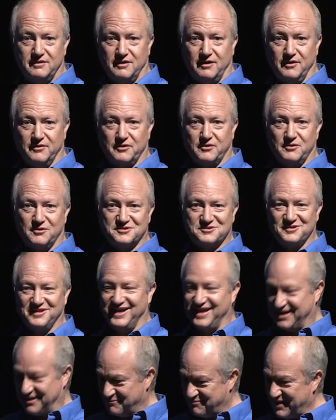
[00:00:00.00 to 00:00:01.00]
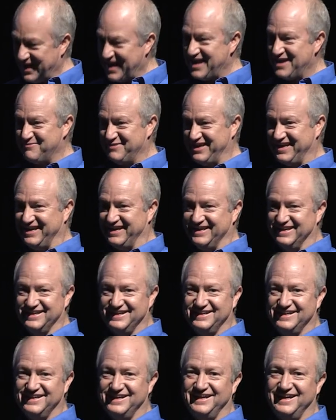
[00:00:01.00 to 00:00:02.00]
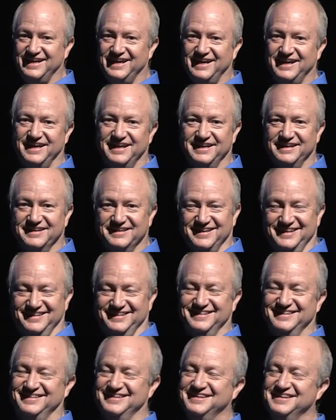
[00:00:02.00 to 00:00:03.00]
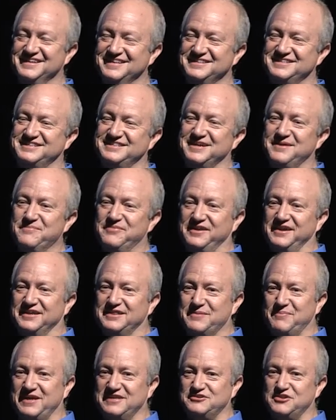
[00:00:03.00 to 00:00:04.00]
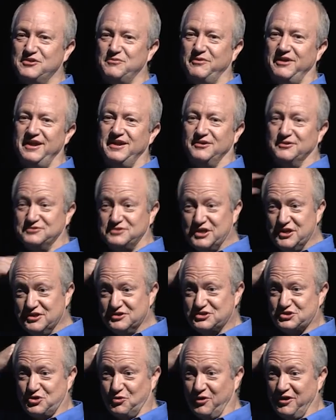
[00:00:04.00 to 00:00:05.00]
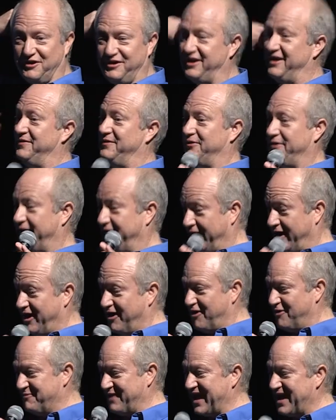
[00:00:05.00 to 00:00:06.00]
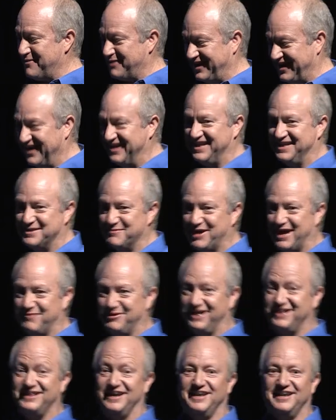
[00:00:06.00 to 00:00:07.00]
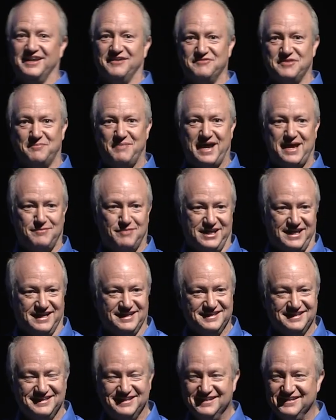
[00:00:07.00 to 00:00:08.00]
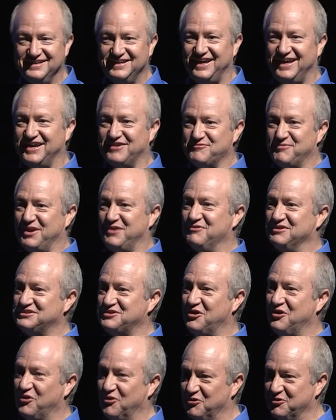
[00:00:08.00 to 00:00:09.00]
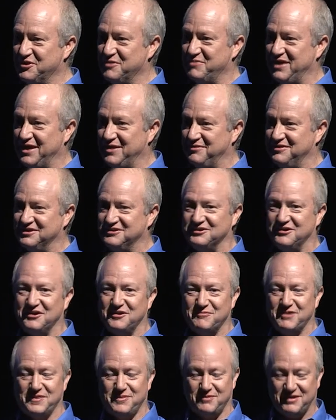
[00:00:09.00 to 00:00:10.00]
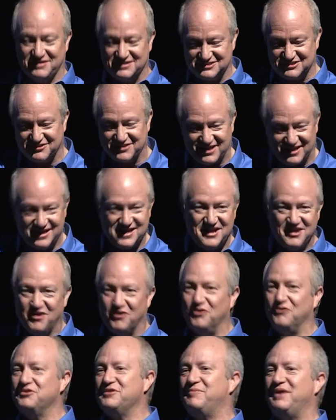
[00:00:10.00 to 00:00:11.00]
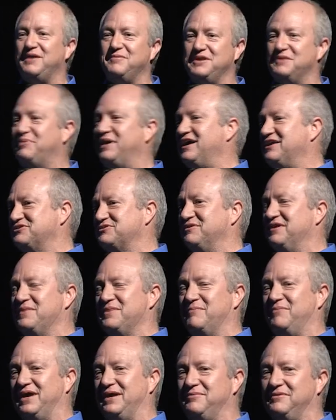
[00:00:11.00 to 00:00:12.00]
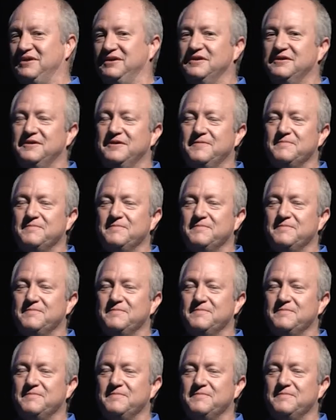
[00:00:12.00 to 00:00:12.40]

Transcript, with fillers: All the girls are like, baby, and something at the base of their brain goes squirt, and they're like, oh, baby, I need the baby. They love the baby. And everybody wants to hold the baby and talk about the baby. And so they hold the baby and pass around the baby.